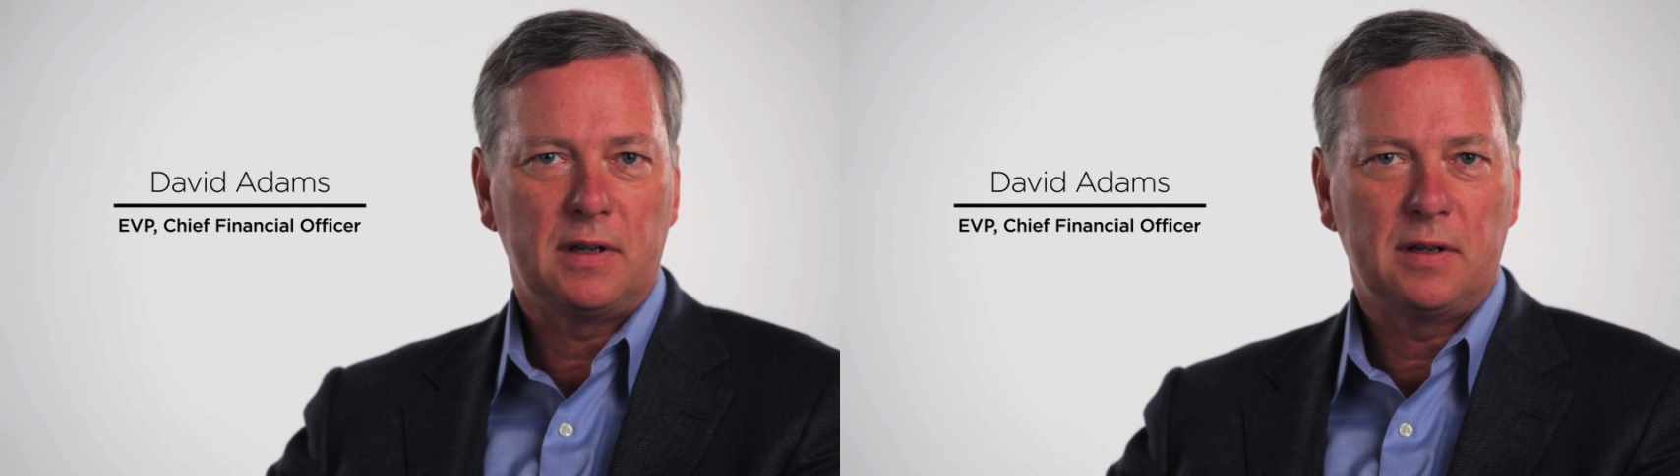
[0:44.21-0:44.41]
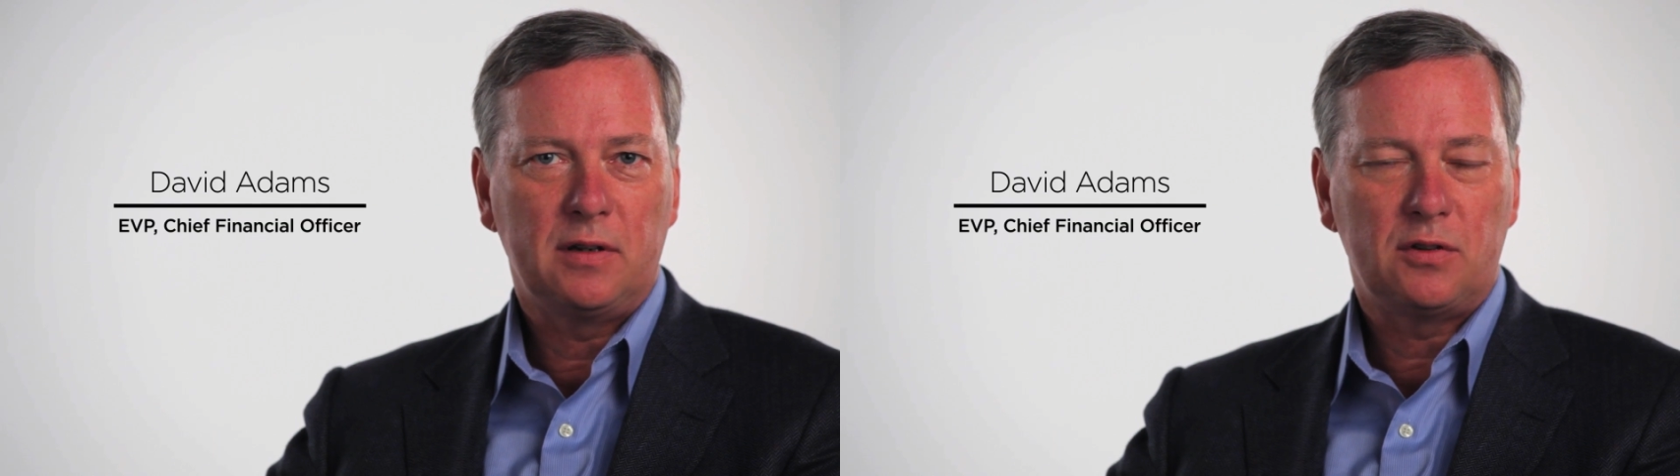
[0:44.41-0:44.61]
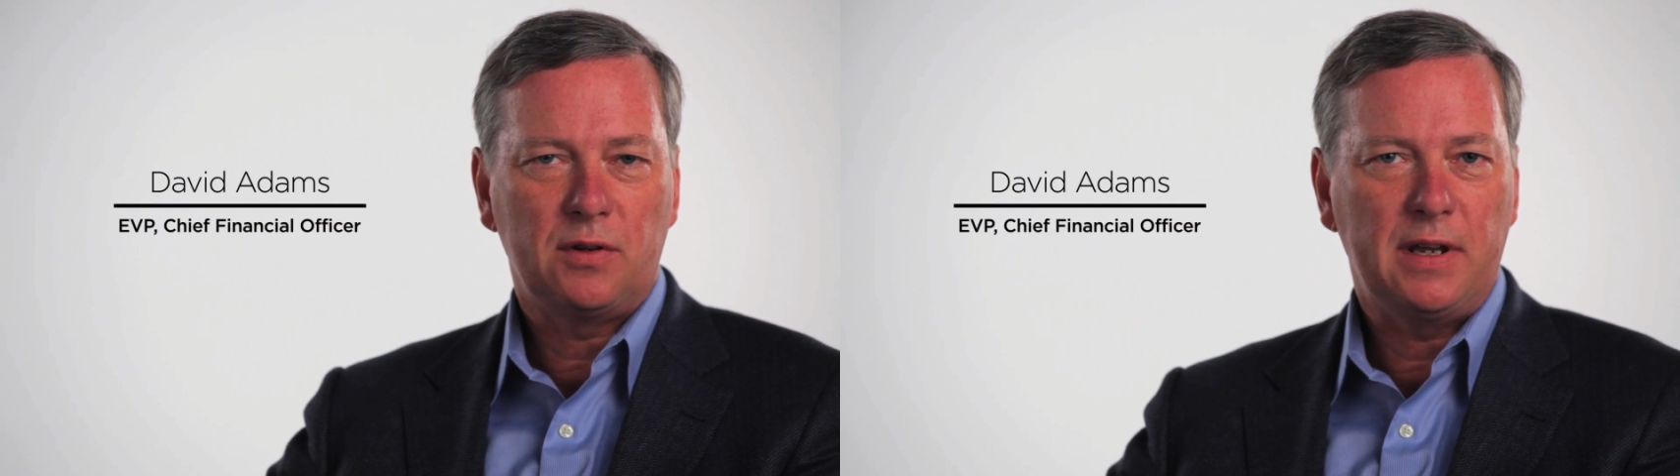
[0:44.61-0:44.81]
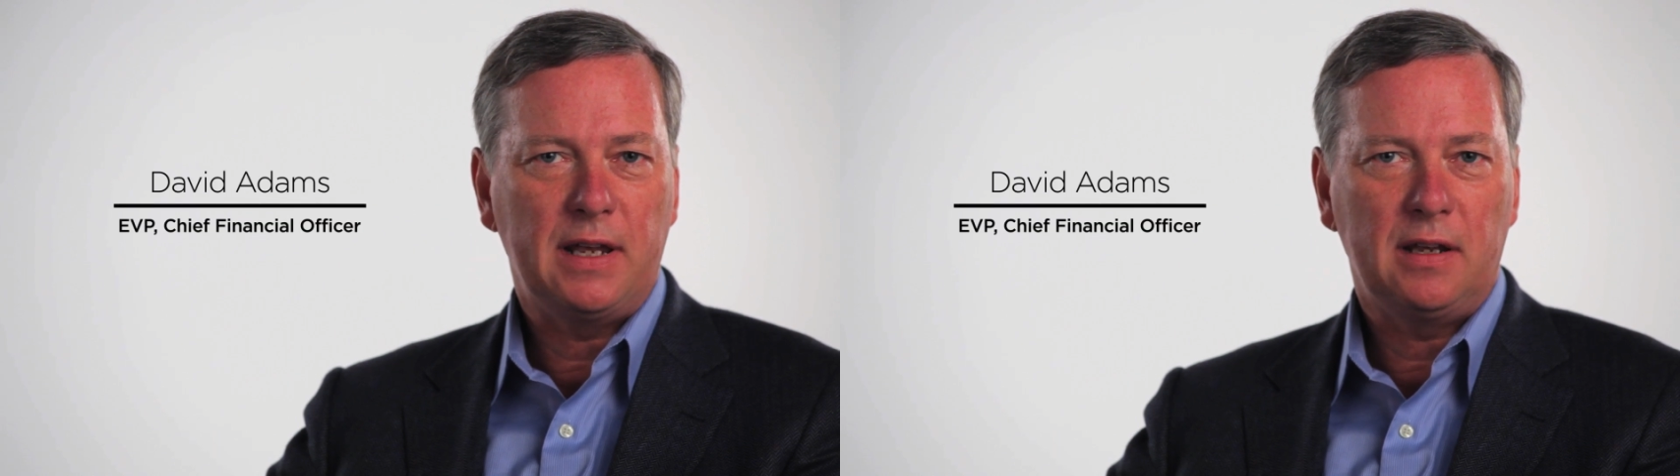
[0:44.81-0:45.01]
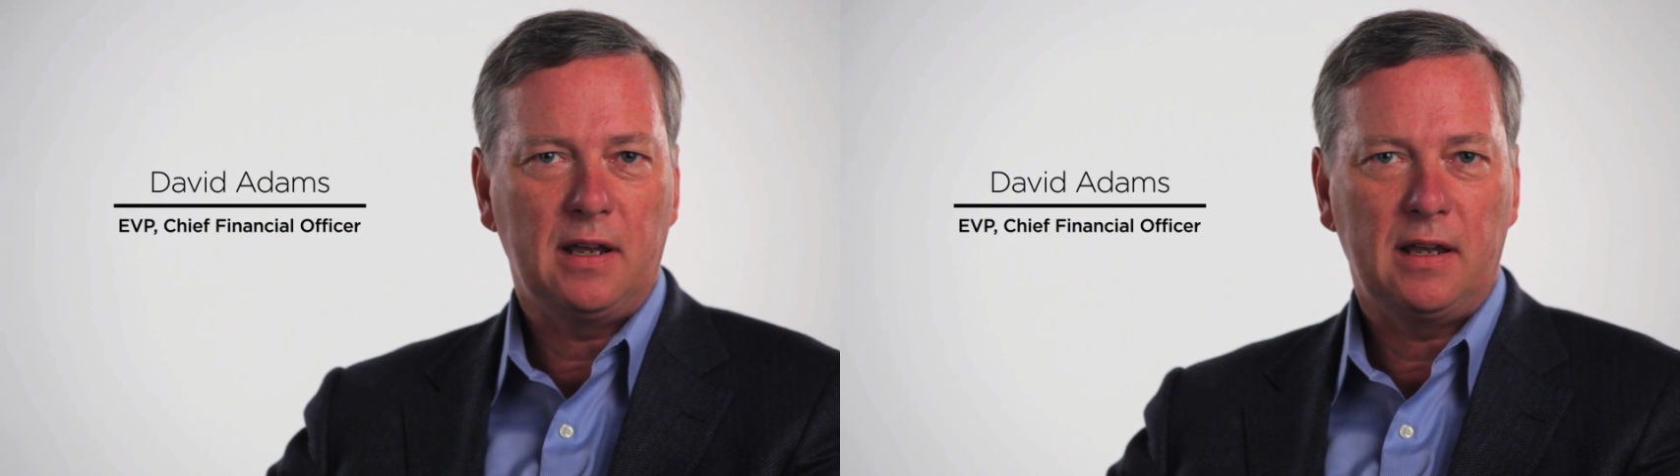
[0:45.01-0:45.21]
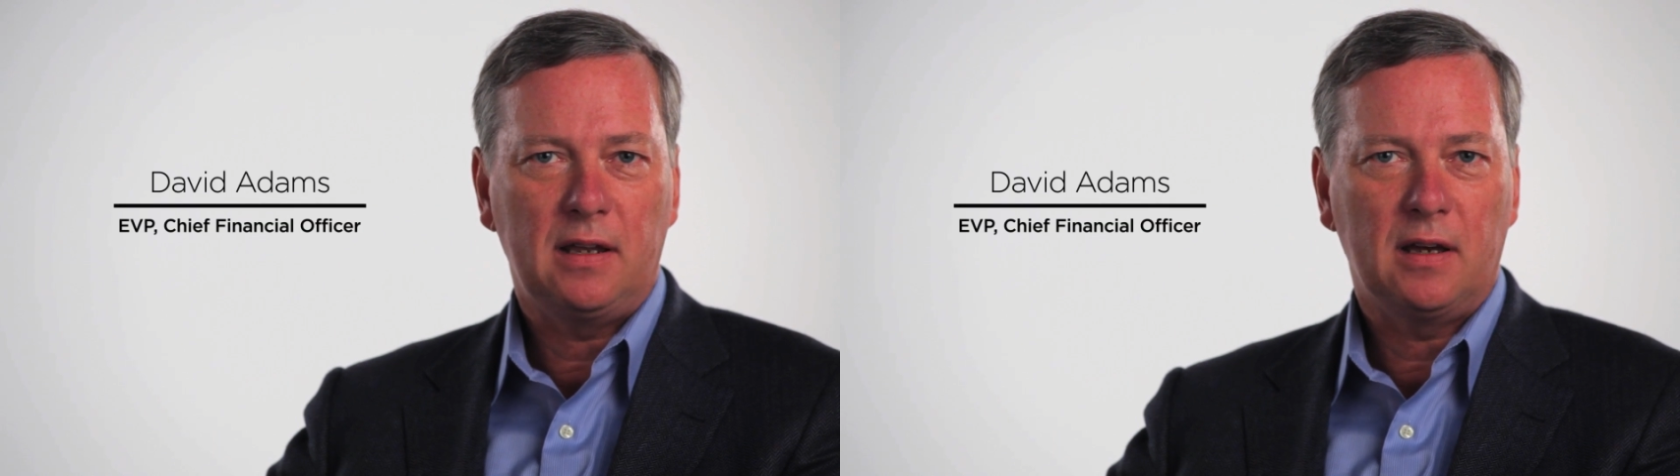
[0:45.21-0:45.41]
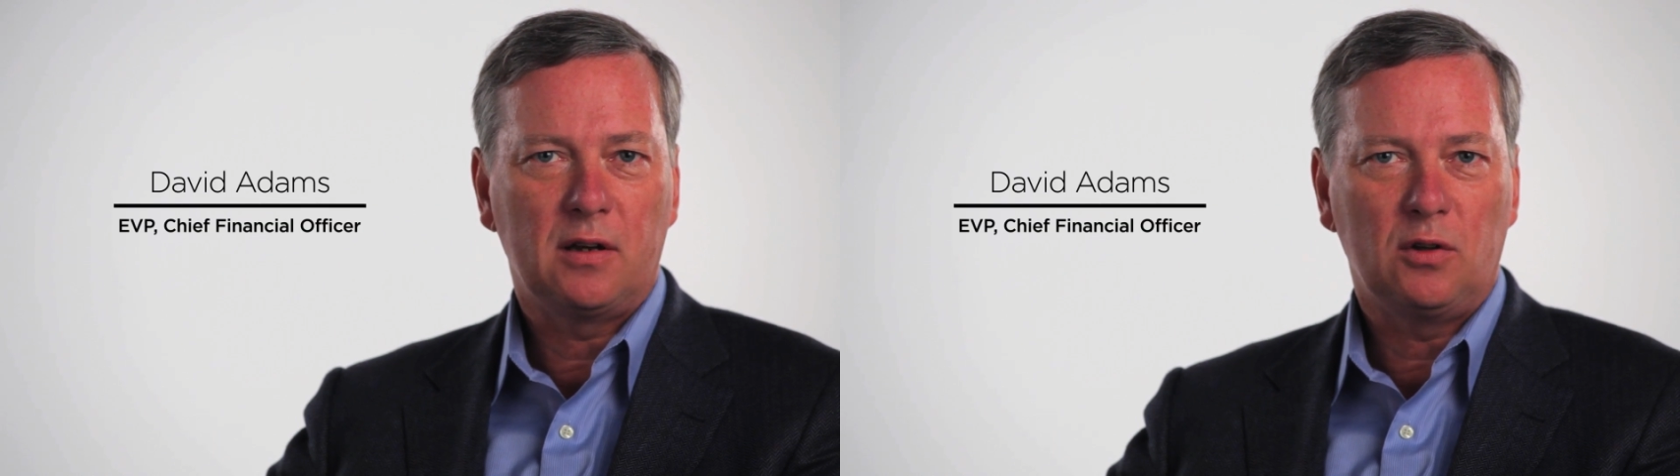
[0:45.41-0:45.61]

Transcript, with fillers: uh, in creating a uh,